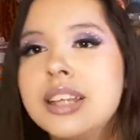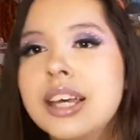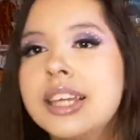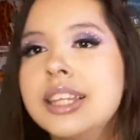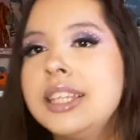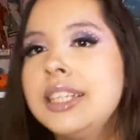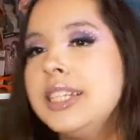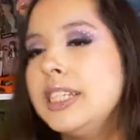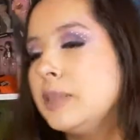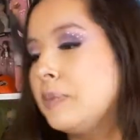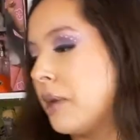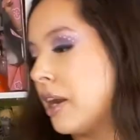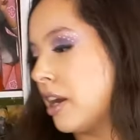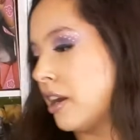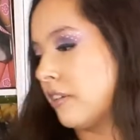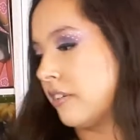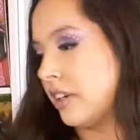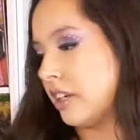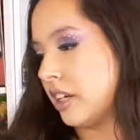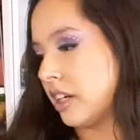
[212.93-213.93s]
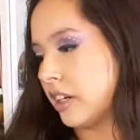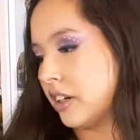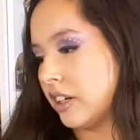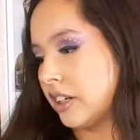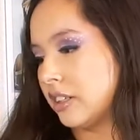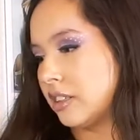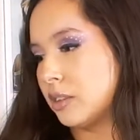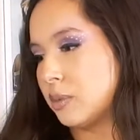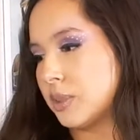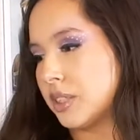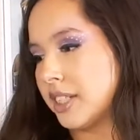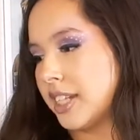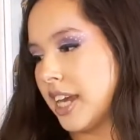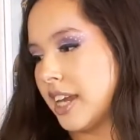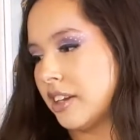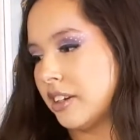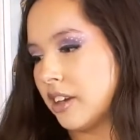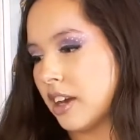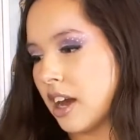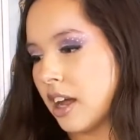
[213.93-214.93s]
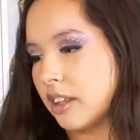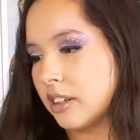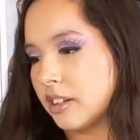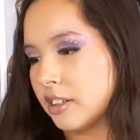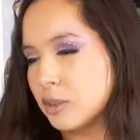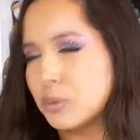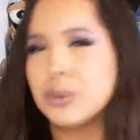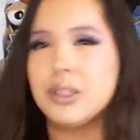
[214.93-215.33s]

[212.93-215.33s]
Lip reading: Like these pair of earrings were $10.